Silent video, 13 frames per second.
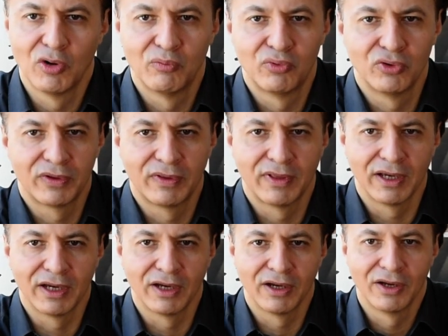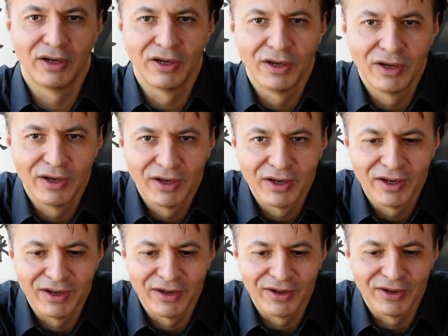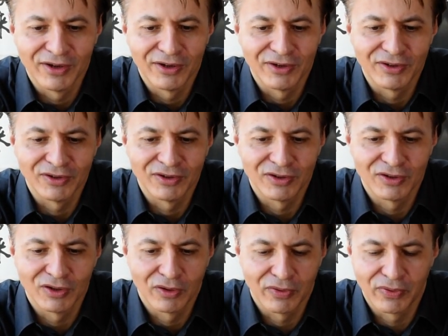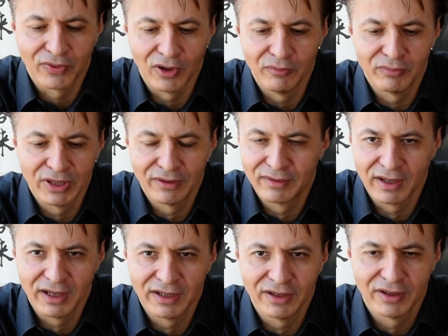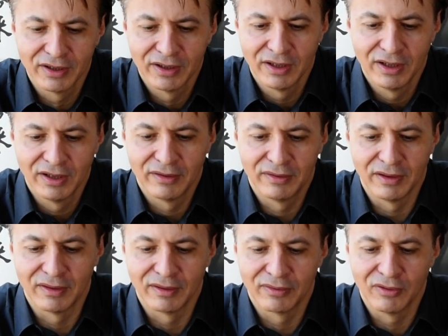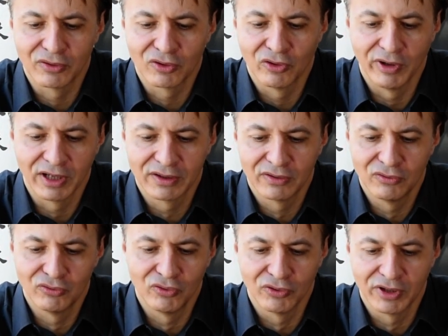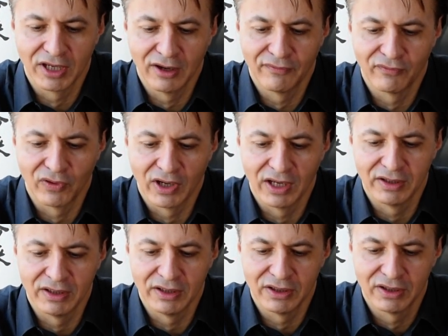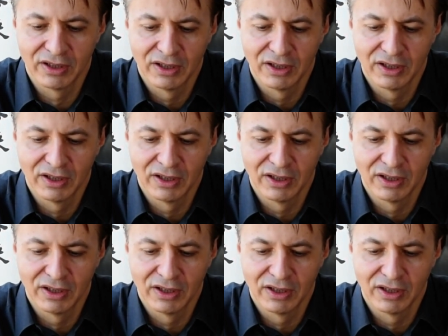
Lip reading: put their thumb inside. This is not correct. You don't have any